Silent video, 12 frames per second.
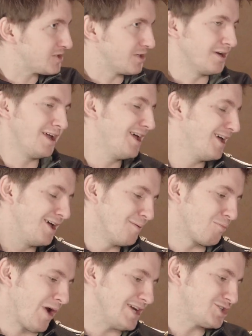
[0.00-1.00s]
And
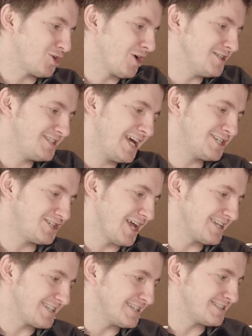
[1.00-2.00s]
Brad's shirt on stage today
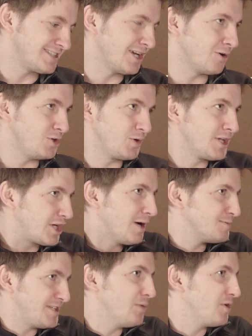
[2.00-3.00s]
says, you can
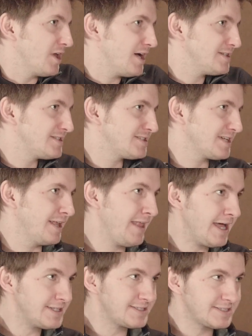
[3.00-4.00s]
come sit with us, and
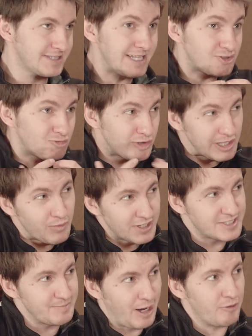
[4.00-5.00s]
that's really what
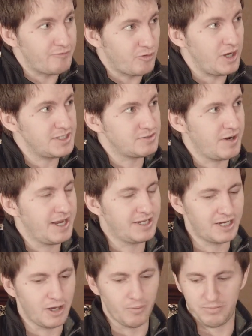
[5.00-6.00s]
it's about for us, right?
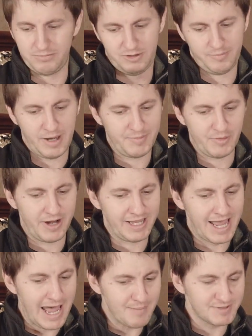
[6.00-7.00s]
You might be writing
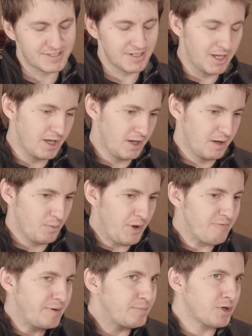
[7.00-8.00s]
apps. We
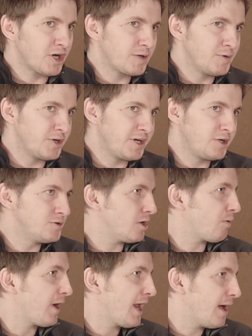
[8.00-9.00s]
have people in our community who
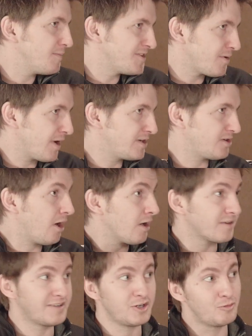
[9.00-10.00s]
don't write apps. They write
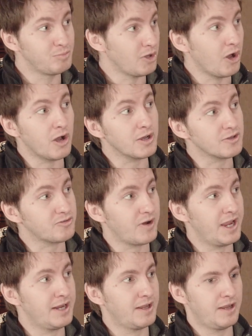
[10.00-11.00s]
docs. They do blogs,
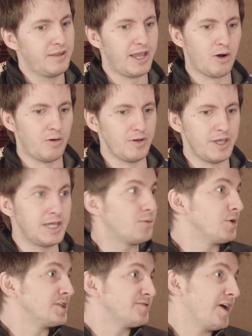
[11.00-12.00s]
right? And they are
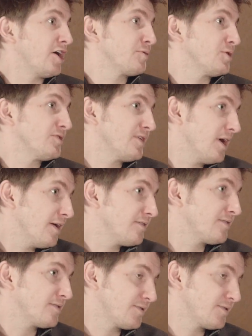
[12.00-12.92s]
equally as valuable to us.